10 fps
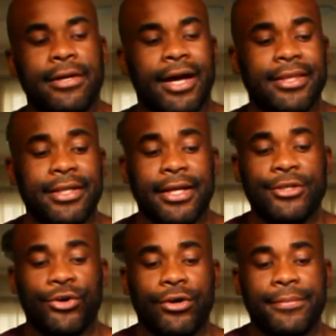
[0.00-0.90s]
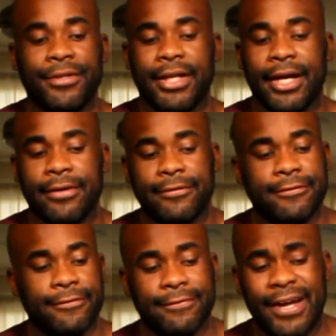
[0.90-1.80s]
I think they total up to like
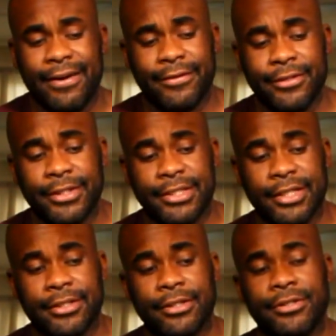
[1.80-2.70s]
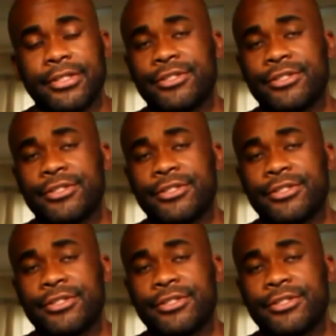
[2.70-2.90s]
500, 600.